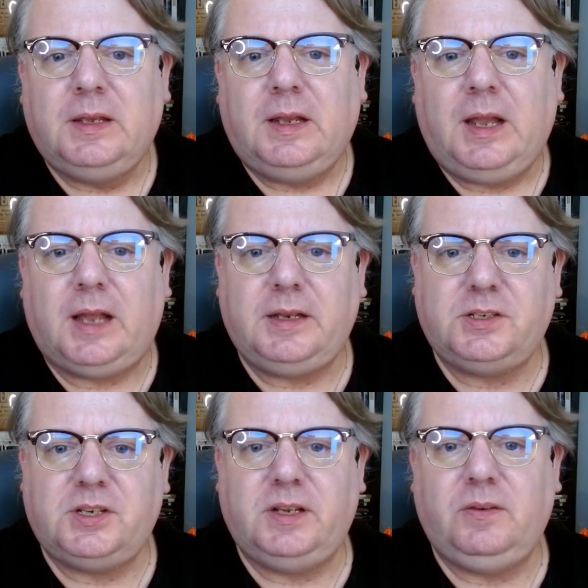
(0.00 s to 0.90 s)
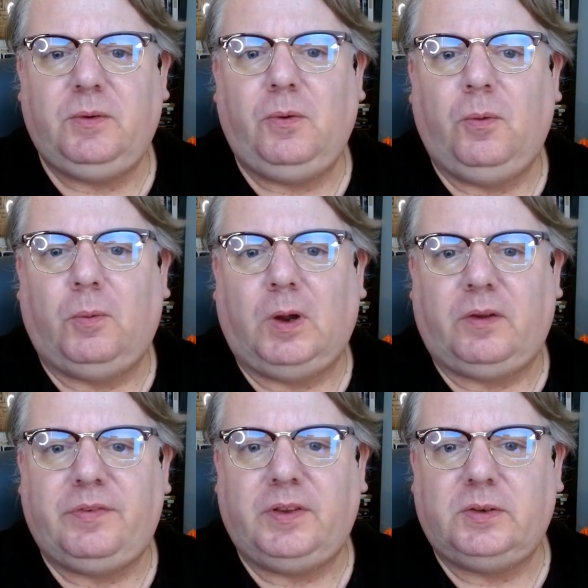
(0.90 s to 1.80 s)
Additionally,
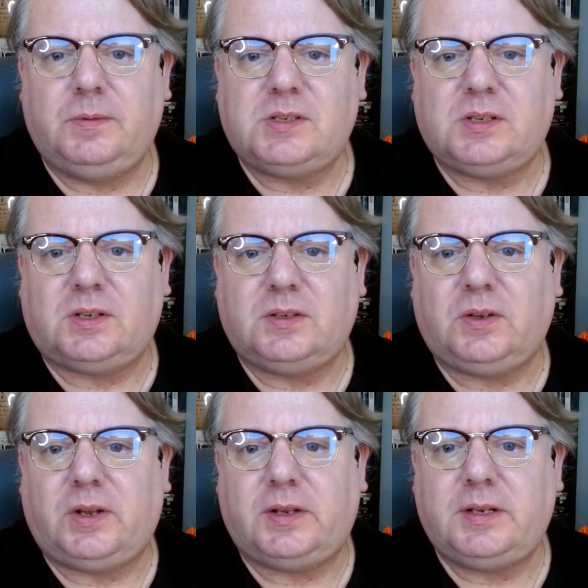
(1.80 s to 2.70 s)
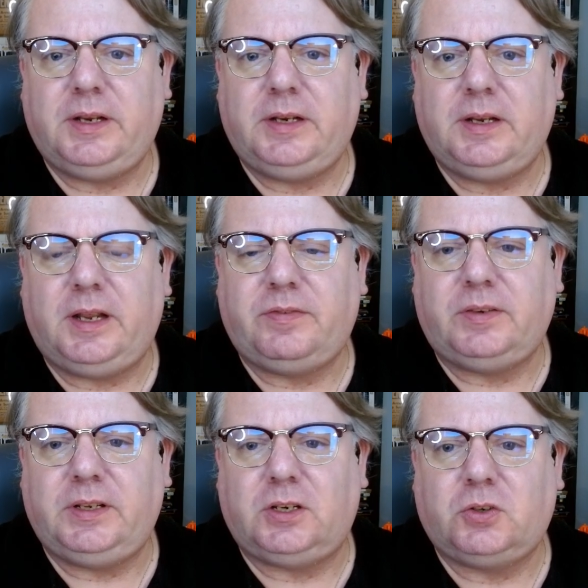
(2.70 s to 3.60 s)
while Wilhelm sought to obtain a
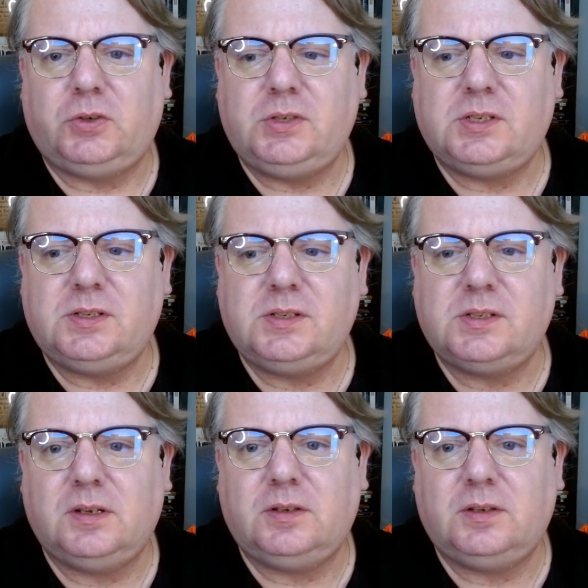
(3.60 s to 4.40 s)
fleet of cruisers,